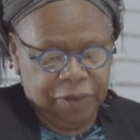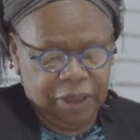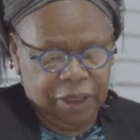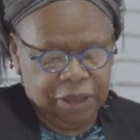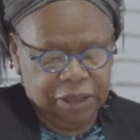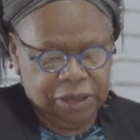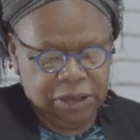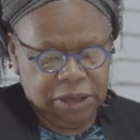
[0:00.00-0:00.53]
I'm
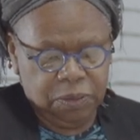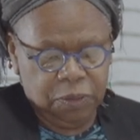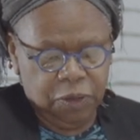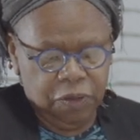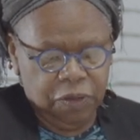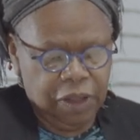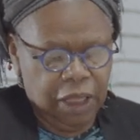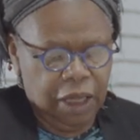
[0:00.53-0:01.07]
gonna
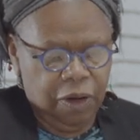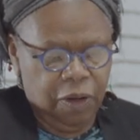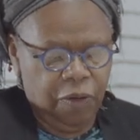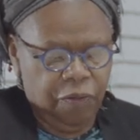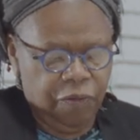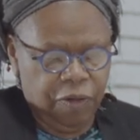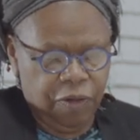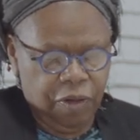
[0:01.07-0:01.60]
smooth that
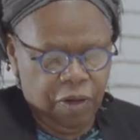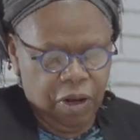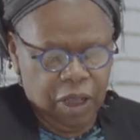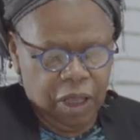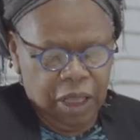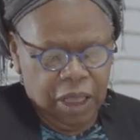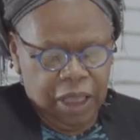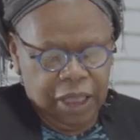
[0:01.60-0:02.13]
over,
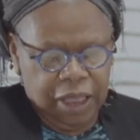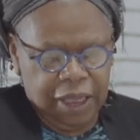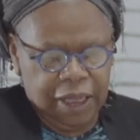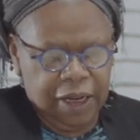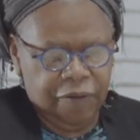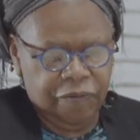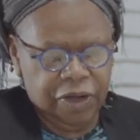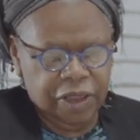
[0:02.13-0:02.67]

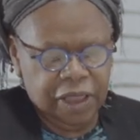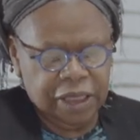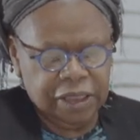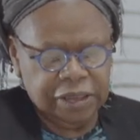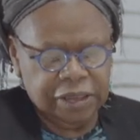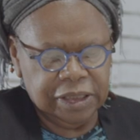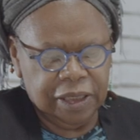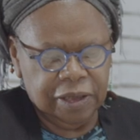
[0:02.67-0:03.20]
get
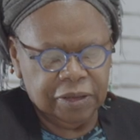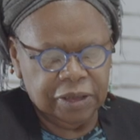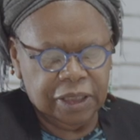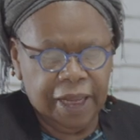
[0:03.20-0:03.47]
everything sealed.